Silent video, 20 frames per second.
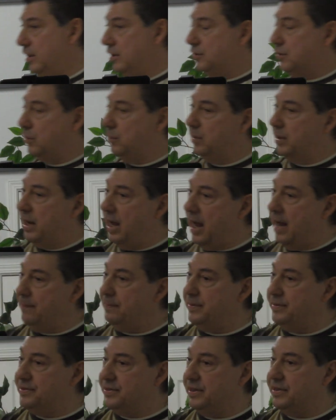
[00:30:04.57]
So what
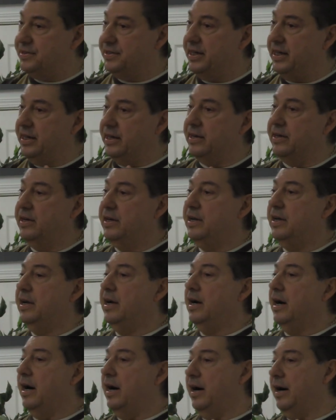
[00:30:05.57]
happens is here,
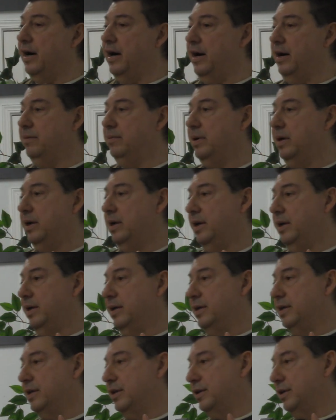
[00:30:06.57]
um,
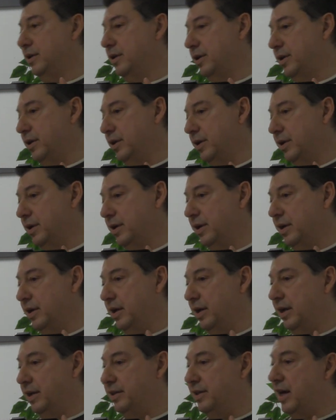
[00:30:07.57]

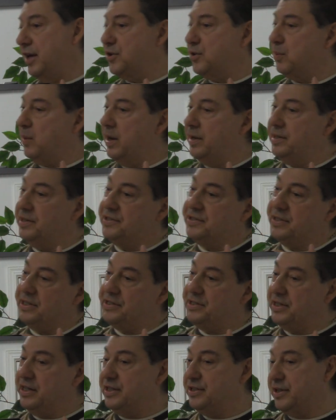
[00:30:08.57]
and that's why this
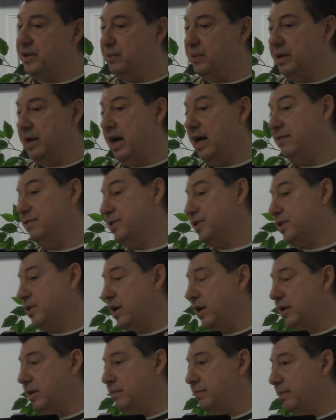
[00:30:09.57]
disease that we have is
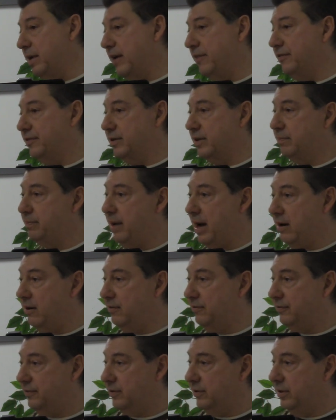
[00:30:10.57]
cunning, baffling, and
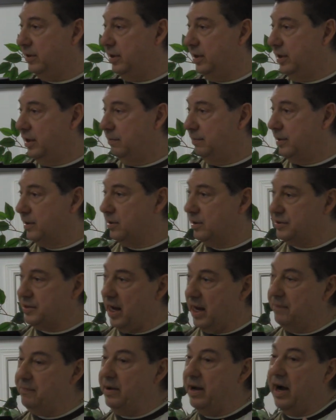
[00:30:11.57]
powerful. Because
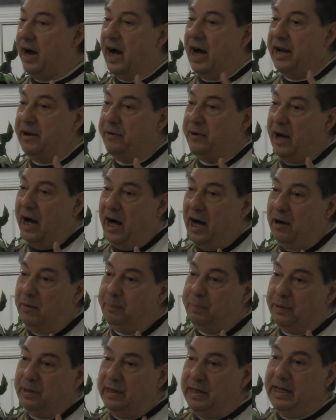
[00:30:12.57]
I, I, I'll
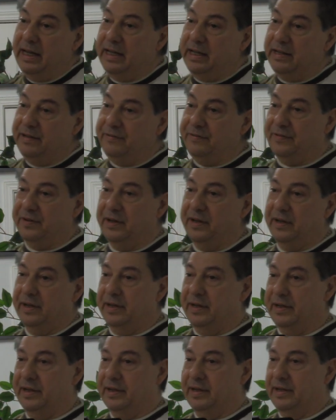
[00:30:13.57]
believe
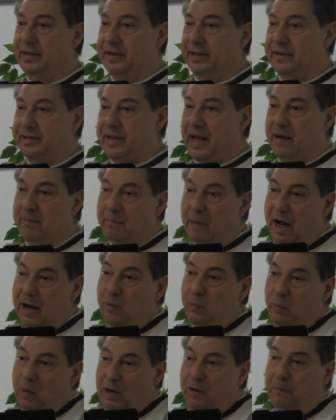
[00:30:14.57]
that
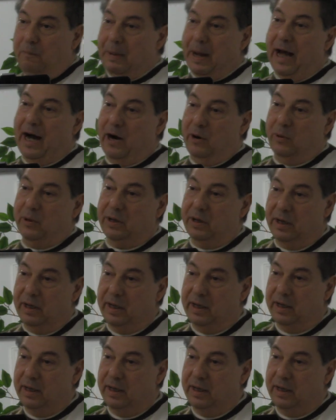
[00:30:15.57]
my willpower